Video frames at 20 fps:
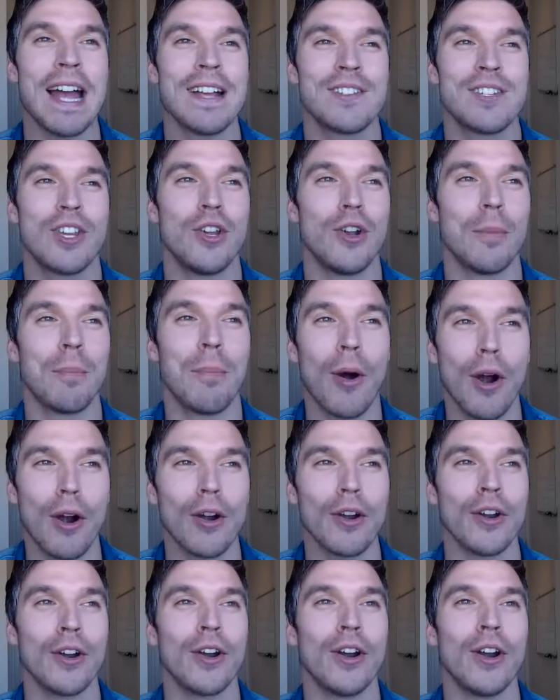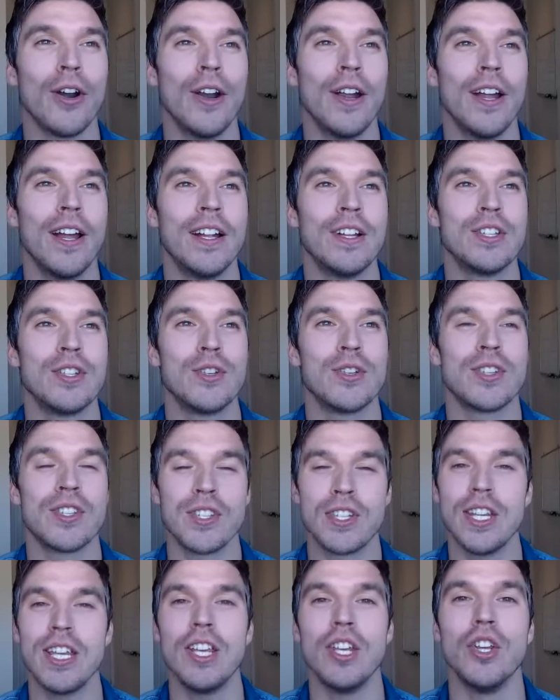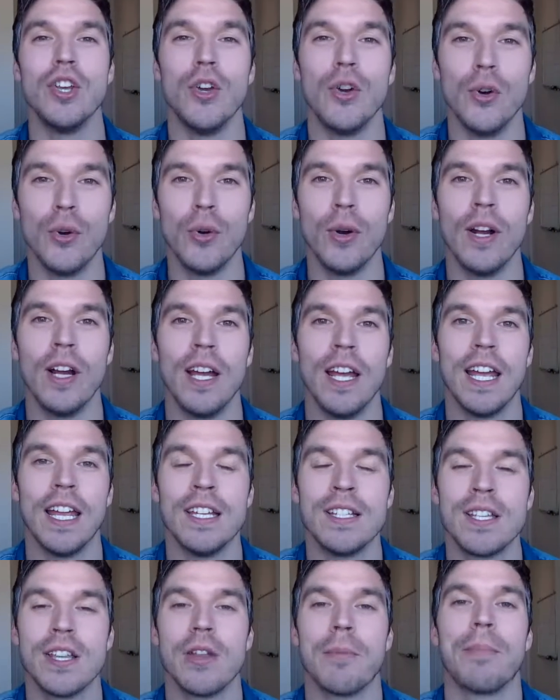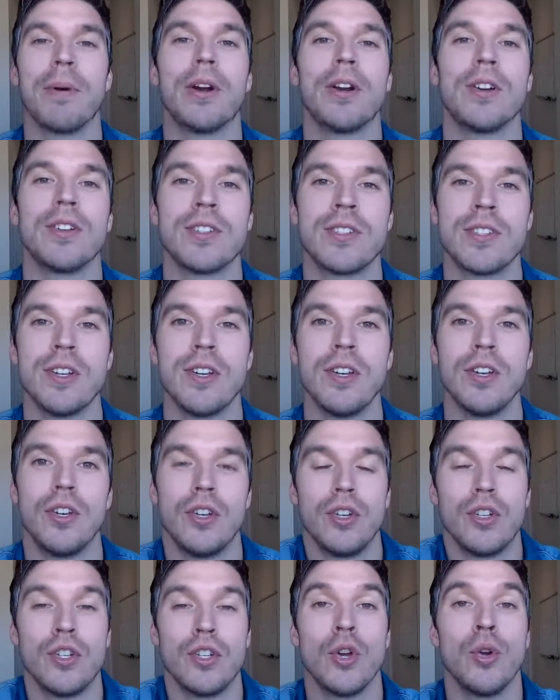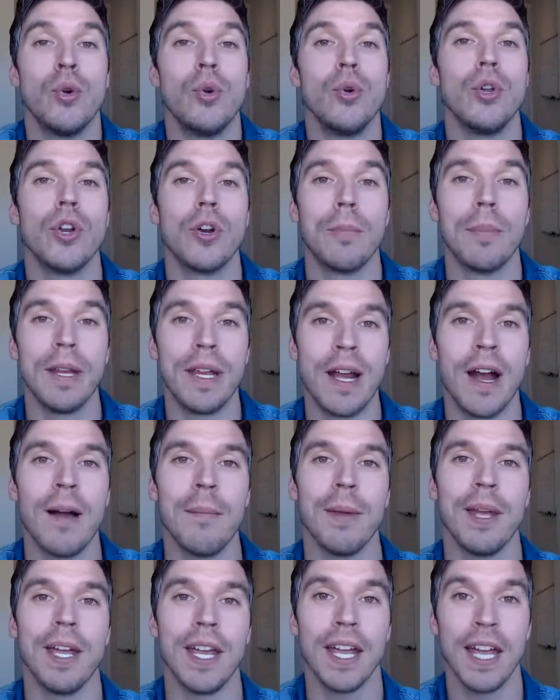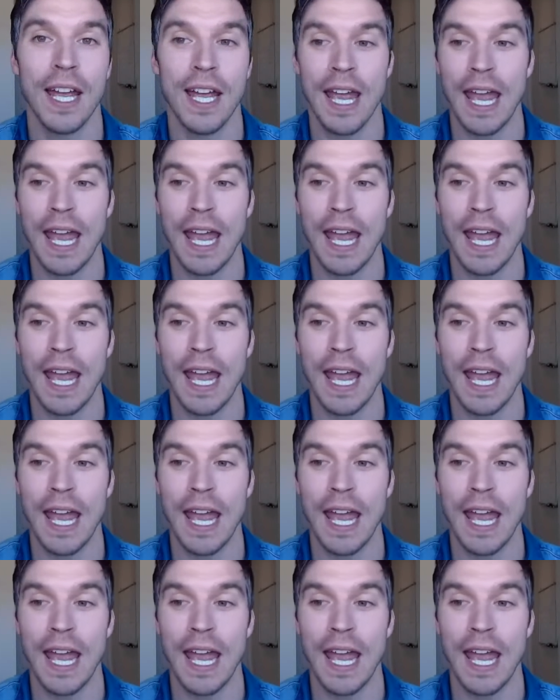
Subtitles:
your partner to see you into the person to who you're becoming.